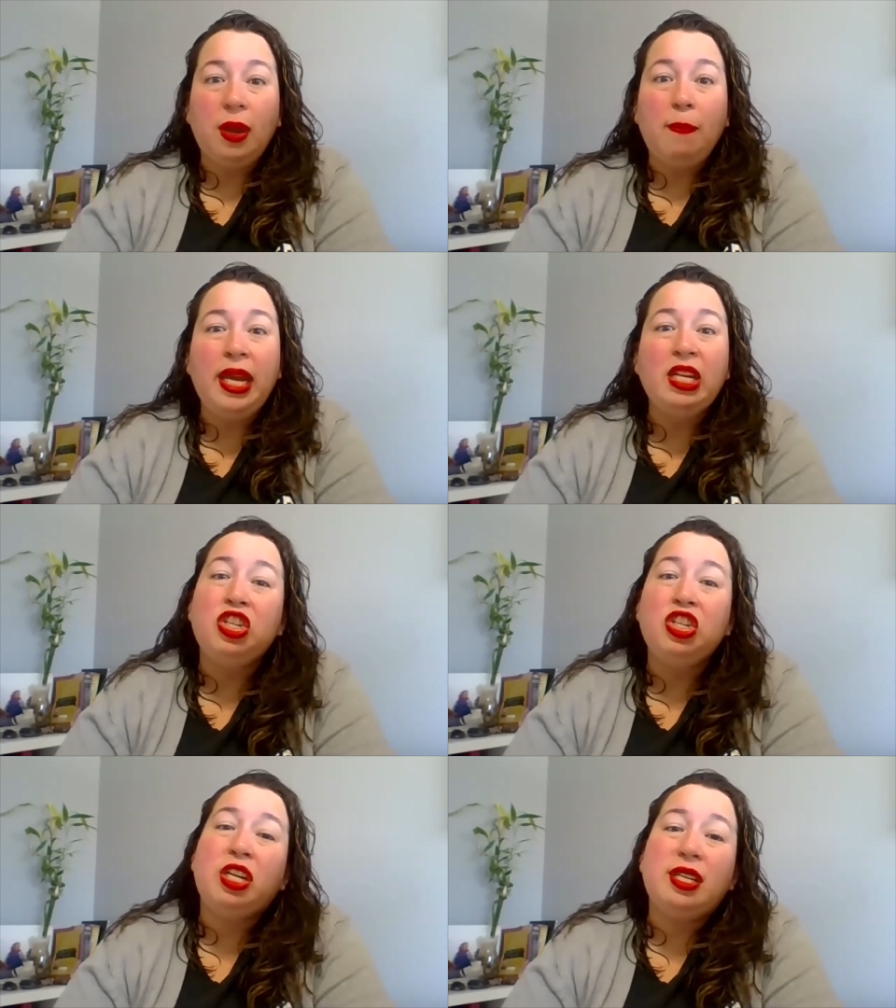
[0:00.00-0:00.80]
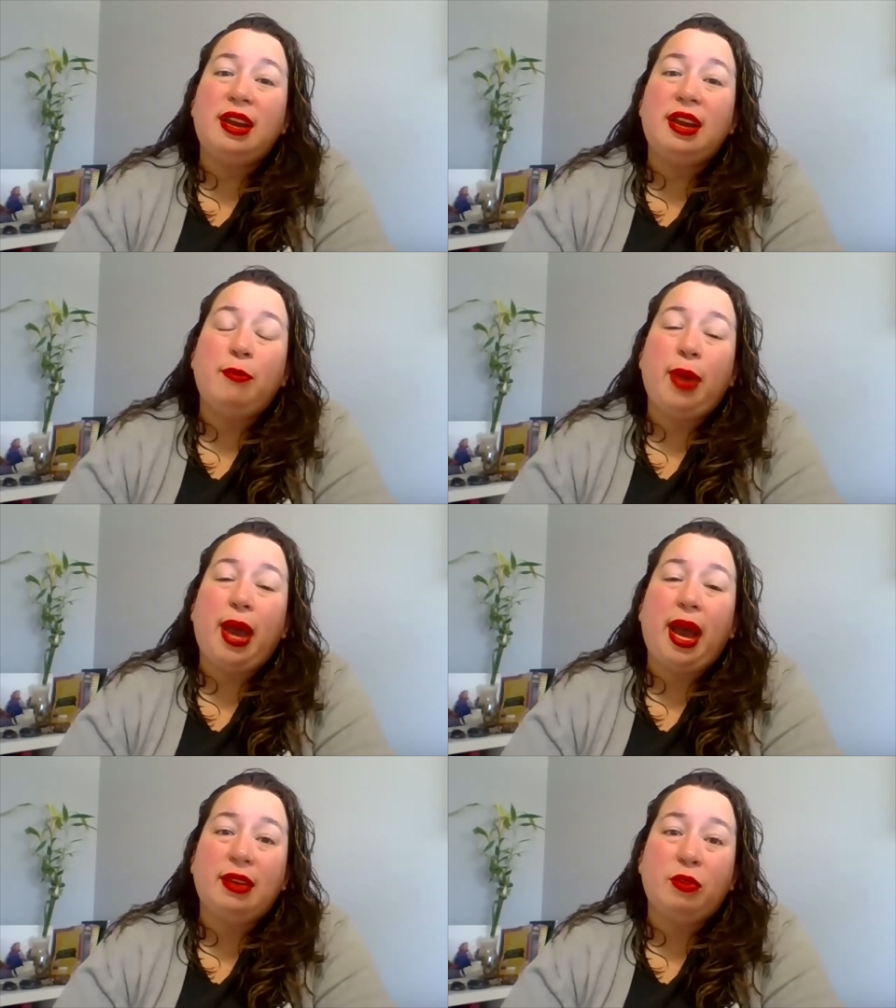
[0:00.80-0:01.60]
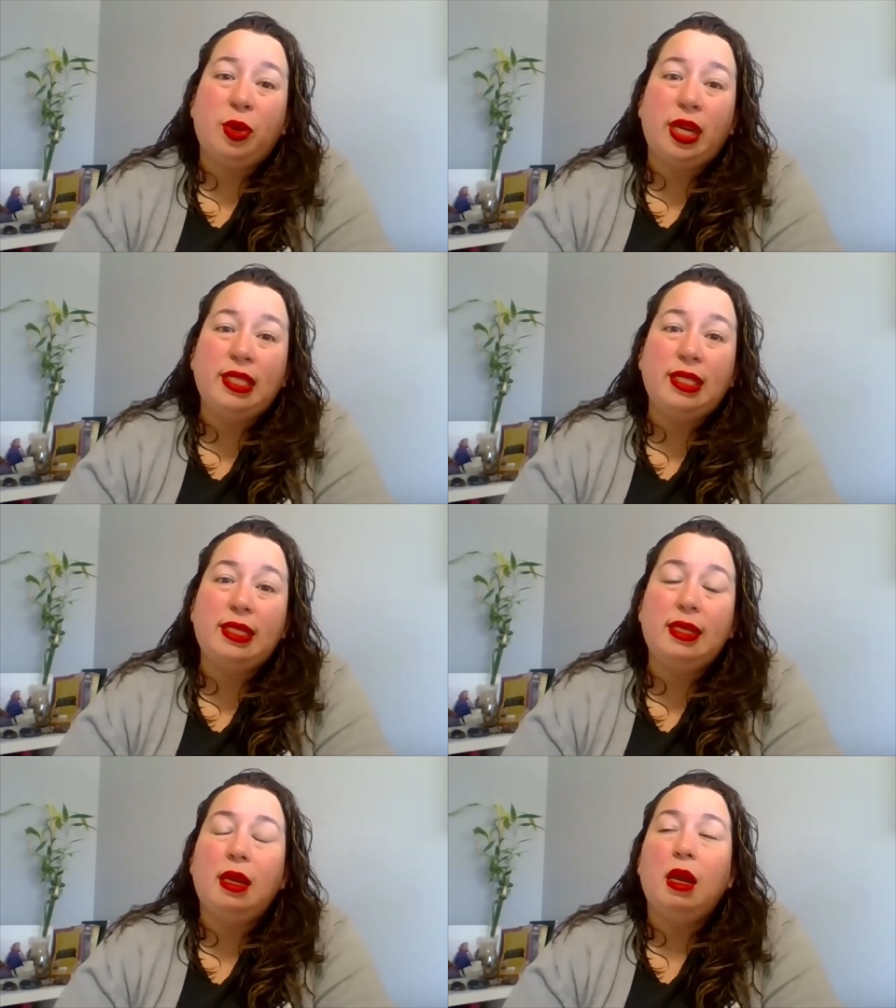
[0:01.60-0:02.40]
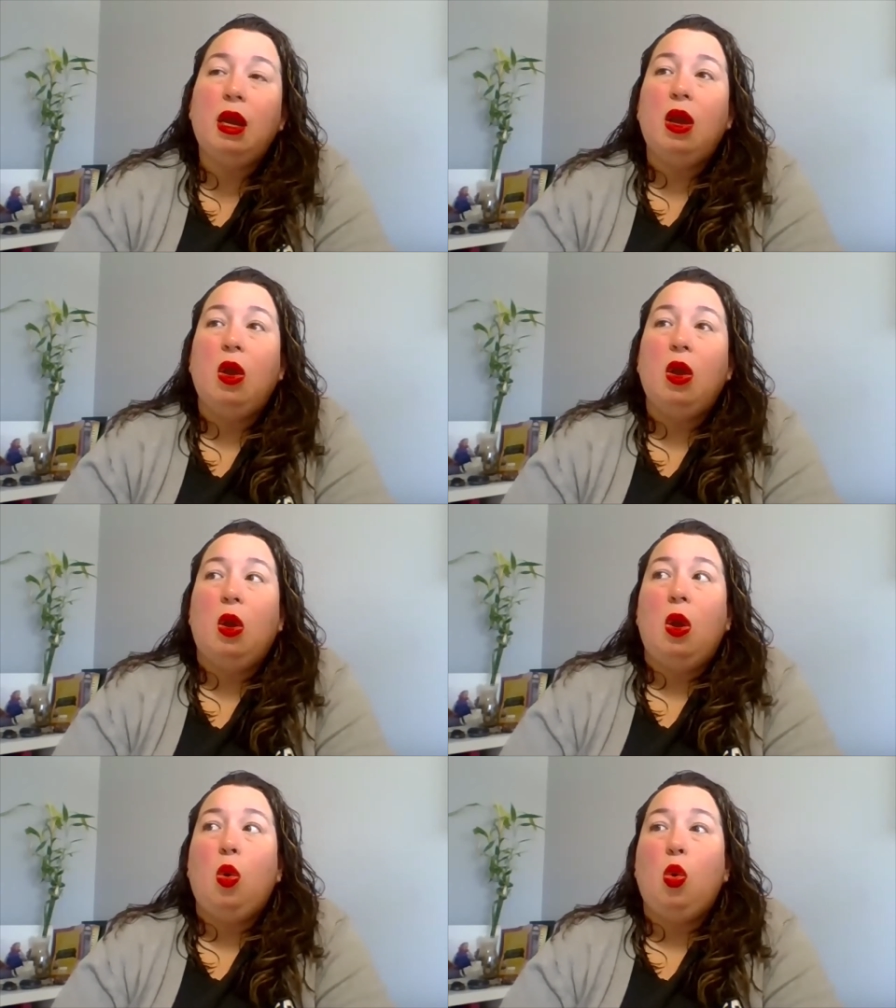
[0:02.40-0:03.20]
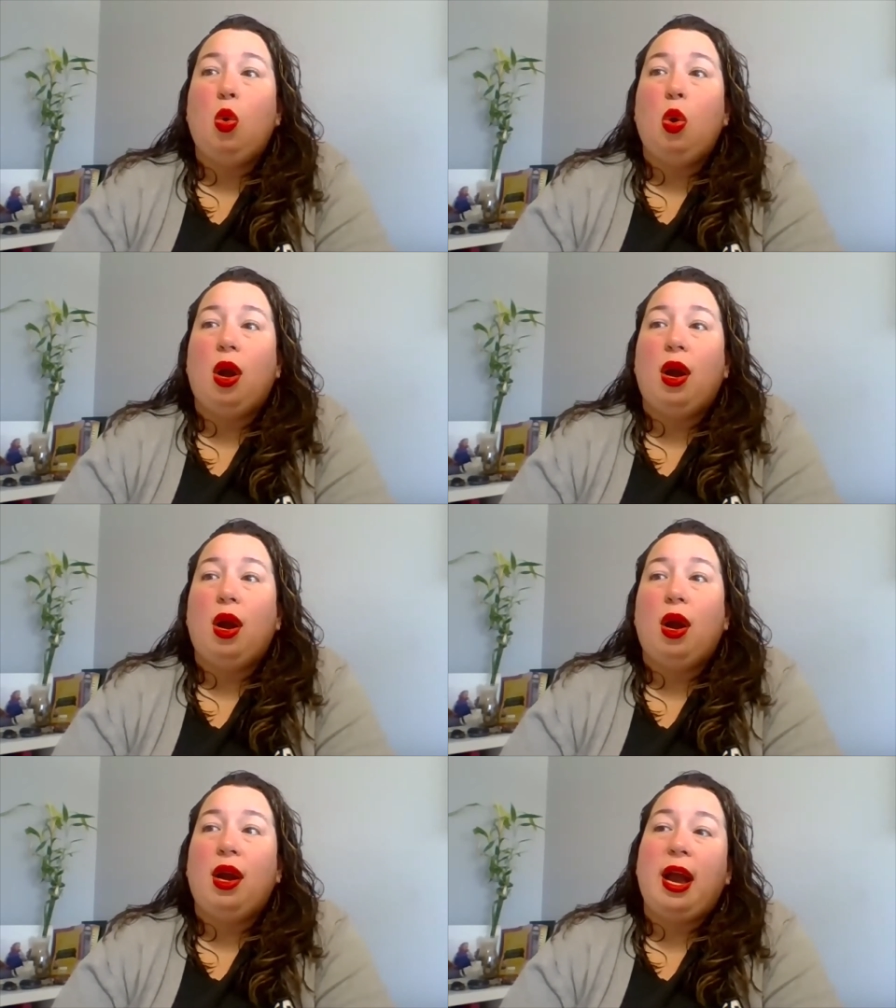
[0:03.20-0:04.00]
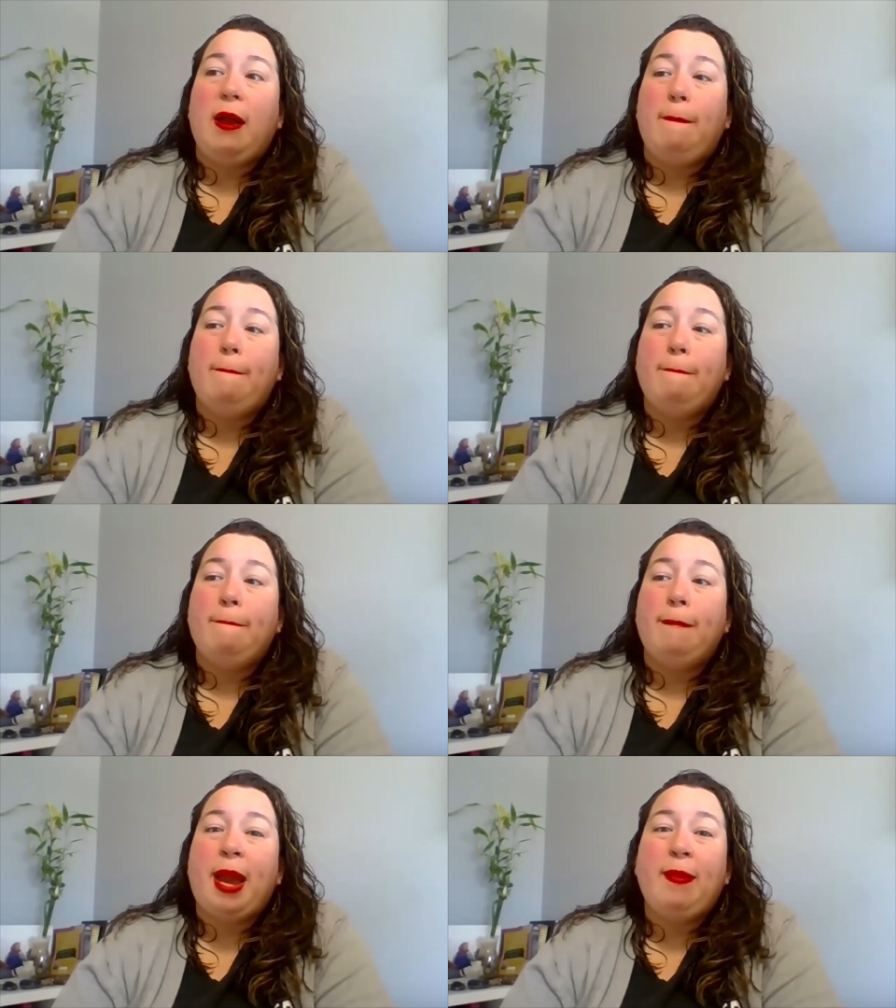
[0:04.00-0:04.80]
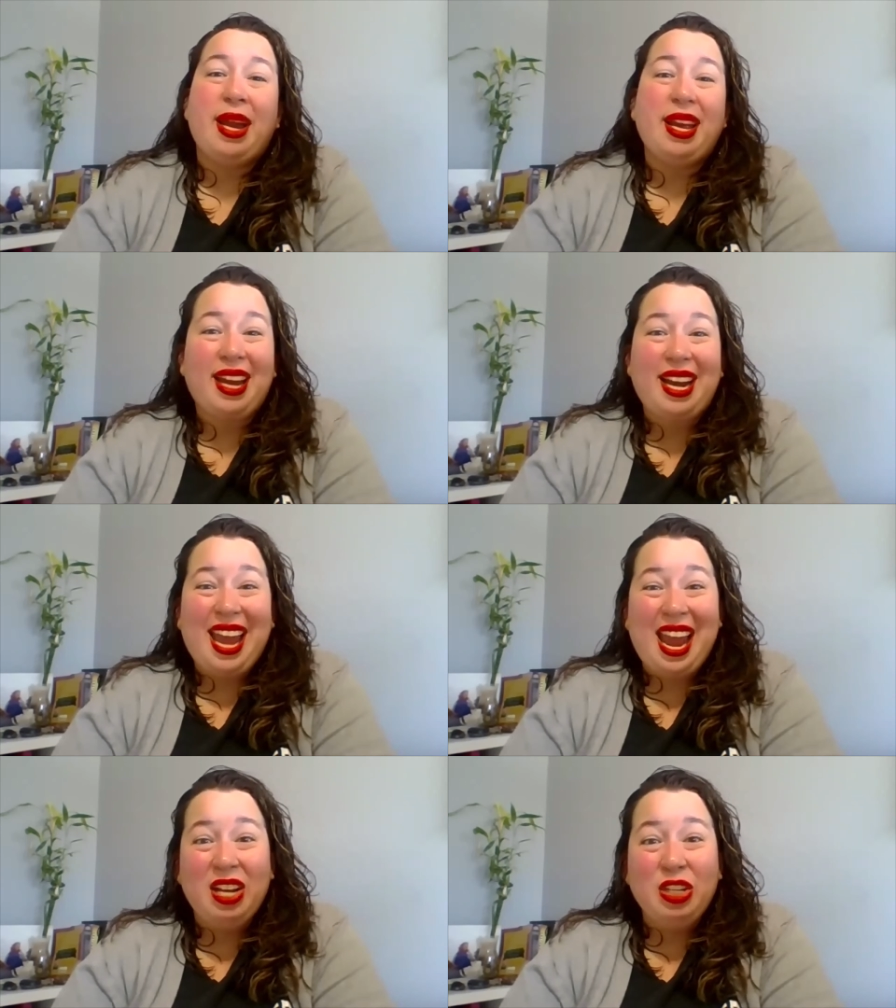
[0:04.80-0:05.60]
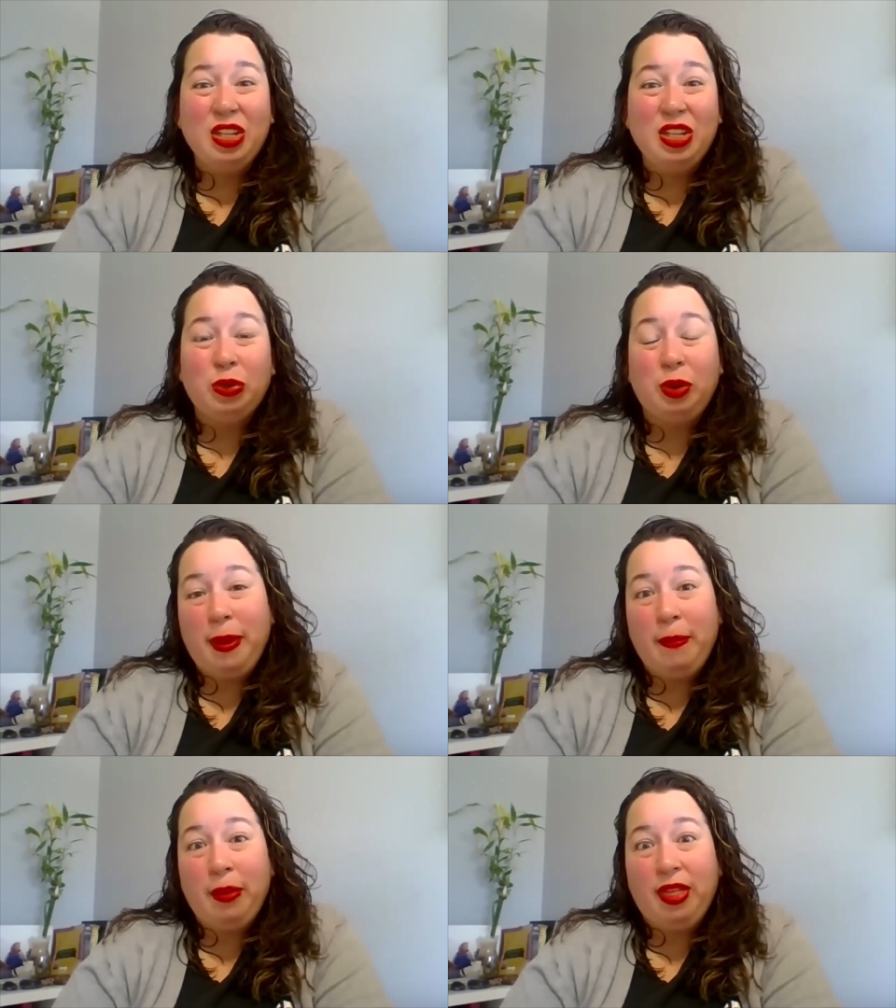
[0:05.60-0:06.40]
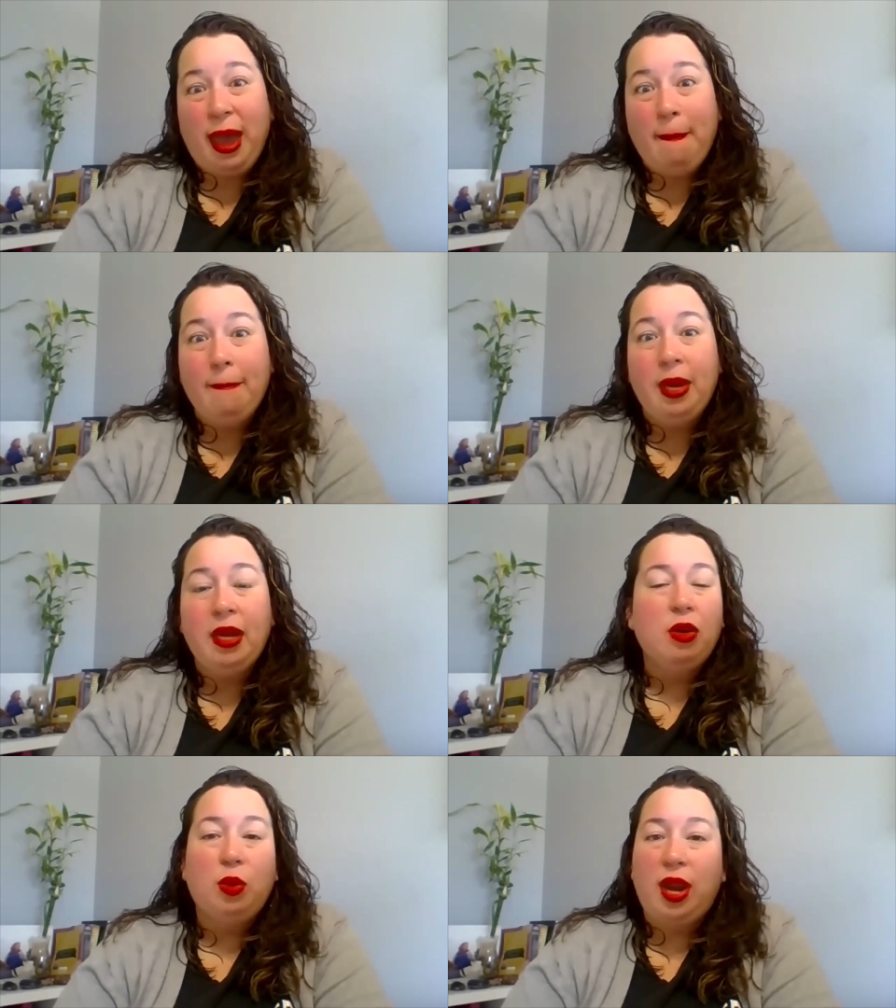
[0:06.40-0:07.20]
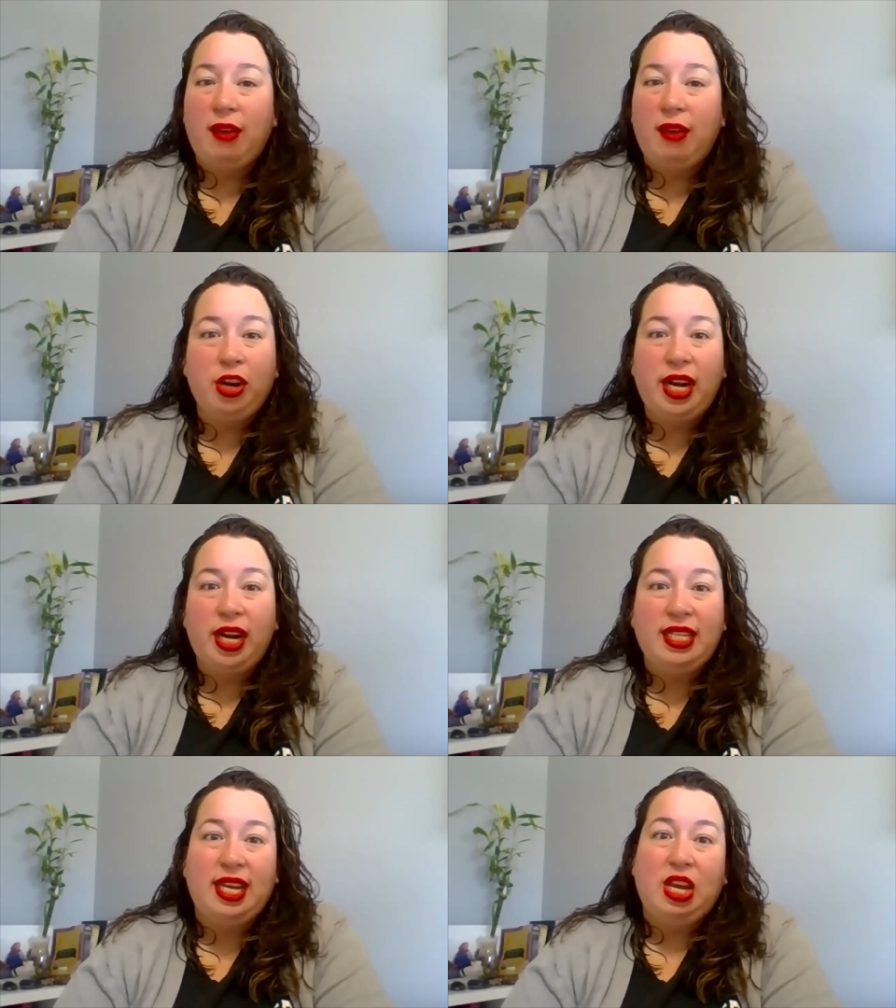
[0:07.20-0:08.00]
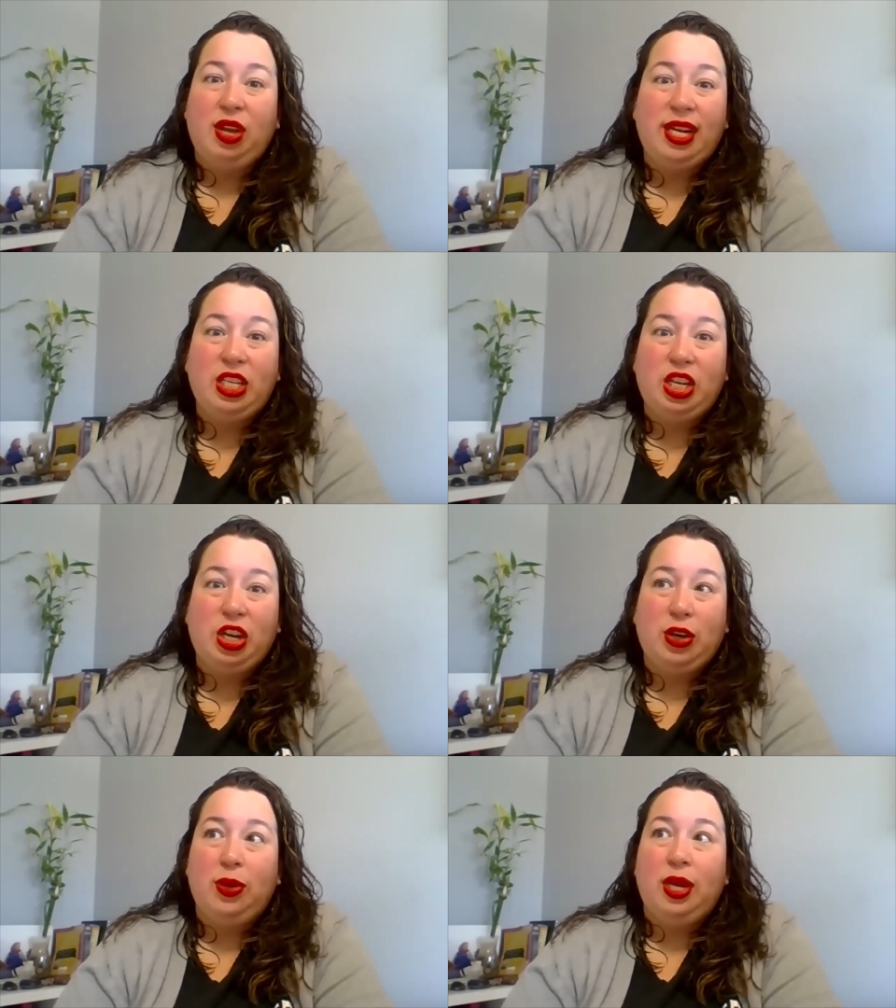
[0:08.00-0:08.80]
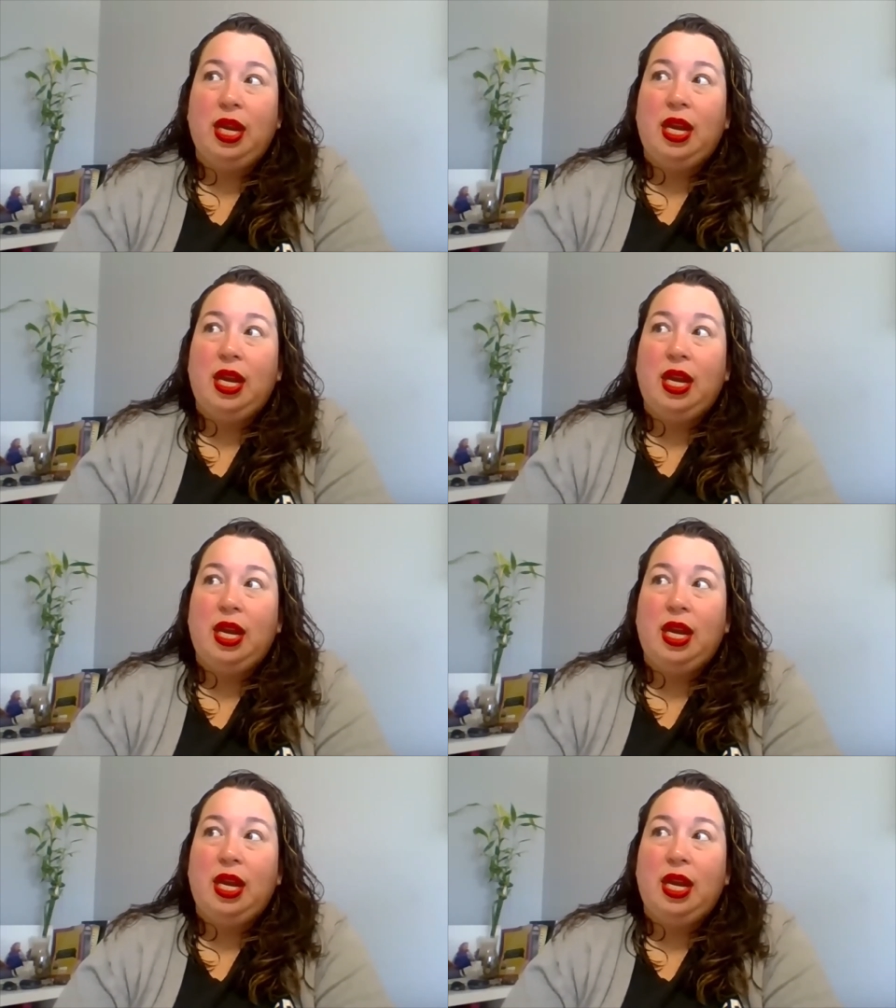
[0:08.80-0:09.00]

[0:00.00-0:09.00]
pictures of past loved ones, or I might light a candle to remember them, whatever it is that you like to do.